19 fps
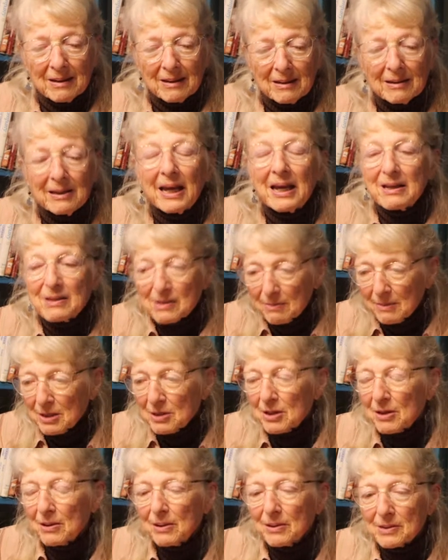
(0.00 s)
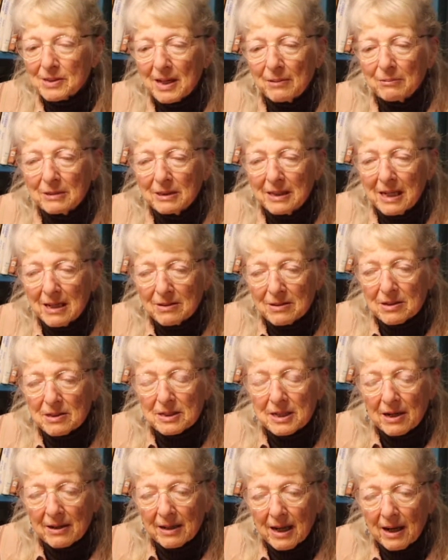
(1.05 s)
lengths of materials I would need to
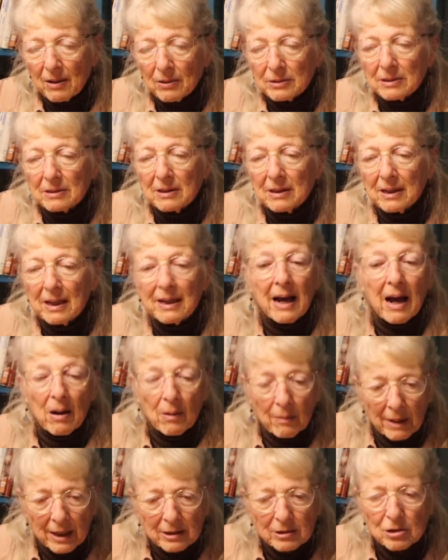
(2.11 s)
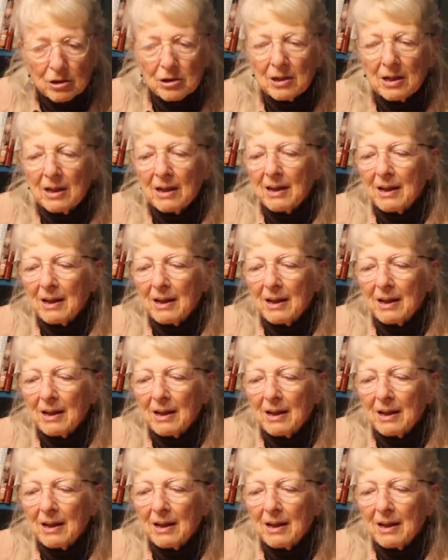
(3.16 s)
start out and how much